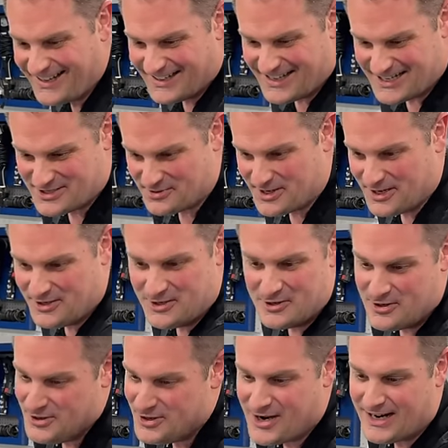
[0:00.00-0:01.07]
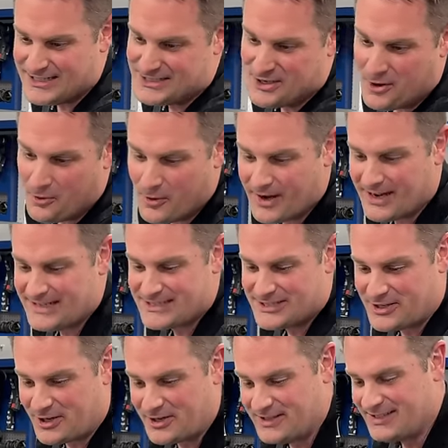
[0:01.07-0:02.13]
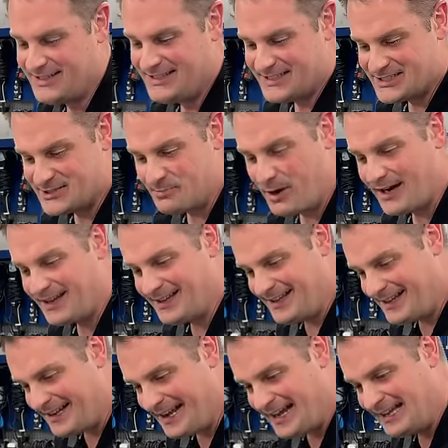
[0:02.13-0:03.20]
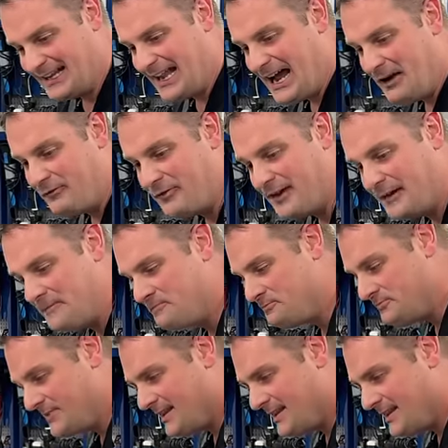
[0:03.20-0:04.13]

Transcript: That's what you guys know. When I start smiling and laughing,